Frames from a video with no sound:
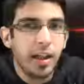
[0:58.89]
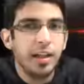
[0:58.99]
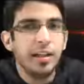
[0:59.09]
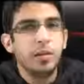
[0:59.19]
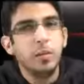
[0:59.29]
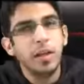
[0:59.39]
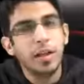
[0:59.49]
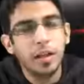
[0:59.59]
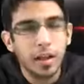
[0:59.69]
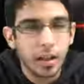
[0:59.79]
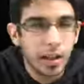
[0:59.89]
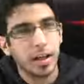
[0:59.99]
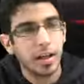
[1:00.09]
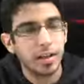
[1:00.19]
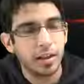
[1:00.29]
Alienware
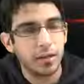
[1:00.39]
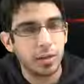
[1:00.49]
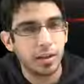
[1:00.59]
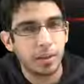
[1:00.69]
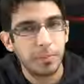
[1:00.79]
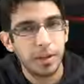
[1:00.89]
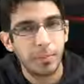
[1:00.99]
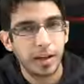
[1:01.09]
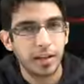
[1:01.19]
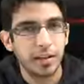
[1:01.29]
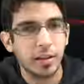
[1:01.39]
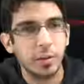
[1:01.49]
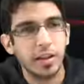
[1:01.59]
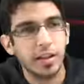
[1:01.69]
it gives you the complete package in a way